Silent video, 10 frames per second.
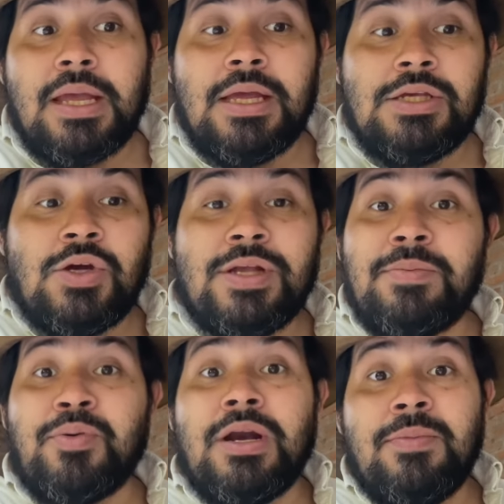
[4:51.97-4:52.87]
So it's
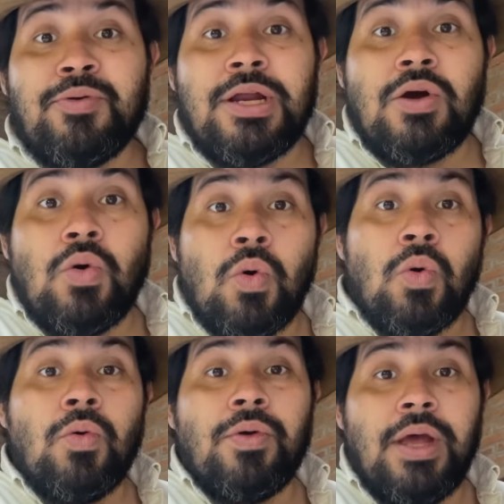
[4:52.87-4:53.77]
a pretty
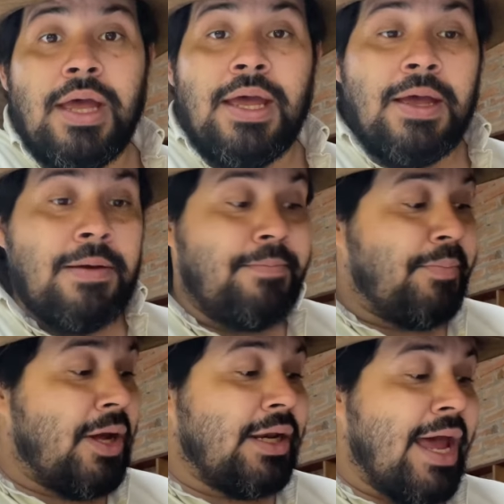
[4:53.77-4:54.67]
cool
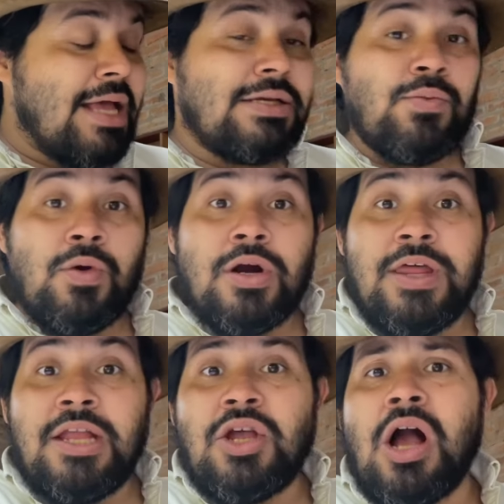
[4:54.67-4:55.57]
podcast where
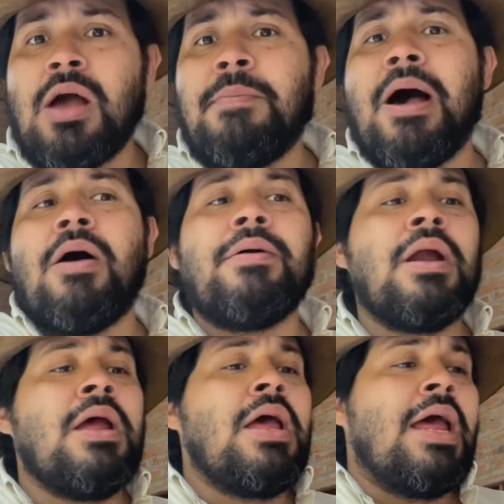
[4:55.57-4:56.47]
they talk about
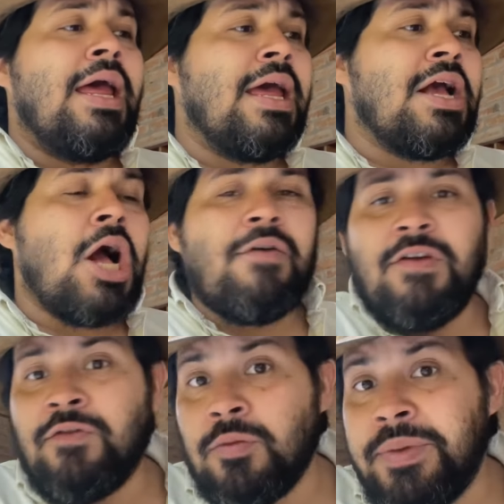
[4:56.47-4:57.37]

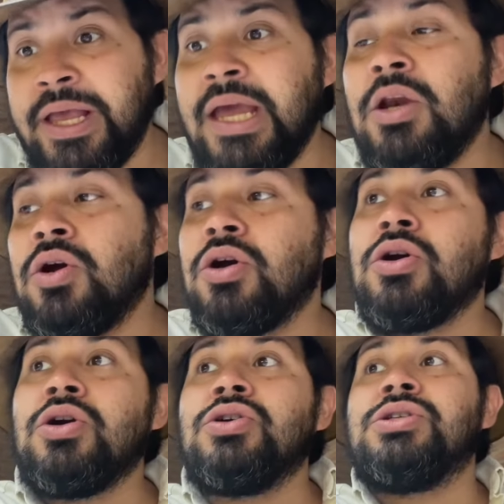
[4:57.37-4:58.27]
coffee for
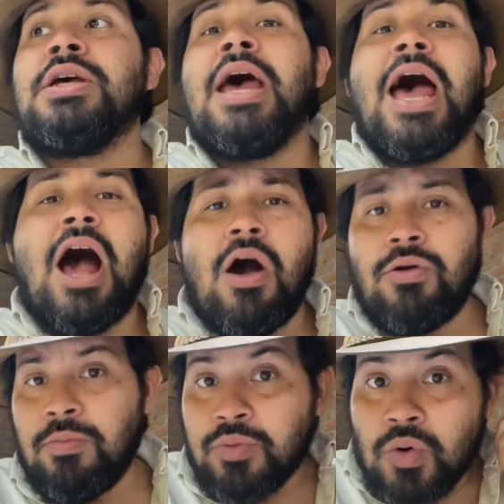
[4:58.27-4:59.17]
beginners, how
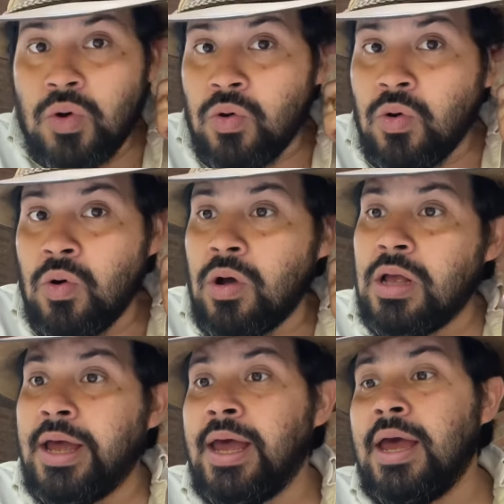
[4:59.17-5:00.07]
to
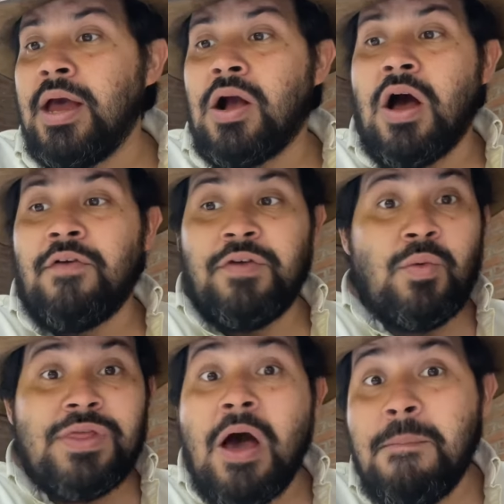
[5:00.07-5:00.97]
brew coffee
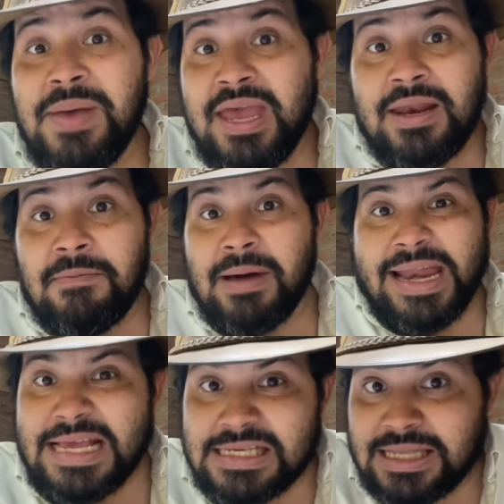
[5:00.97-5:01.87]
without being a
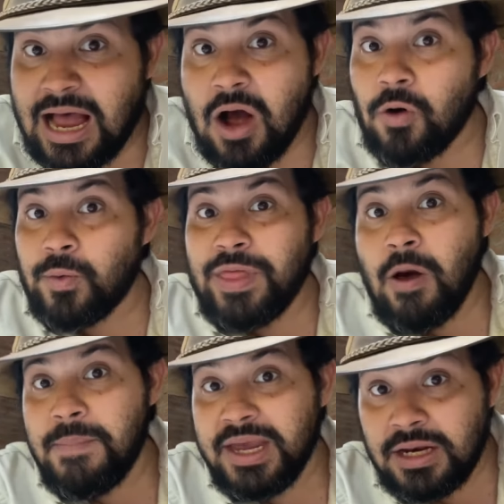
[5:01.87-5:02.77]
barista or
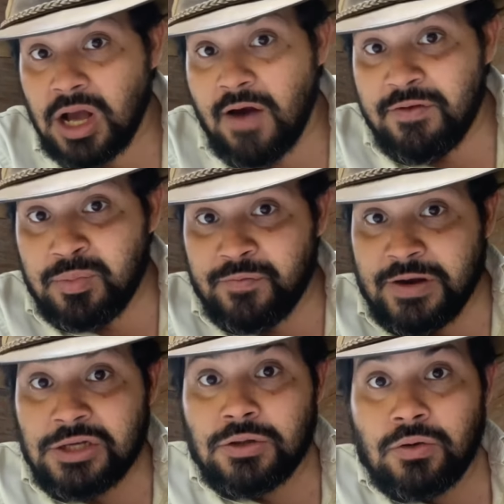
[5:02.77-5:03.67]
without being a coffee professional,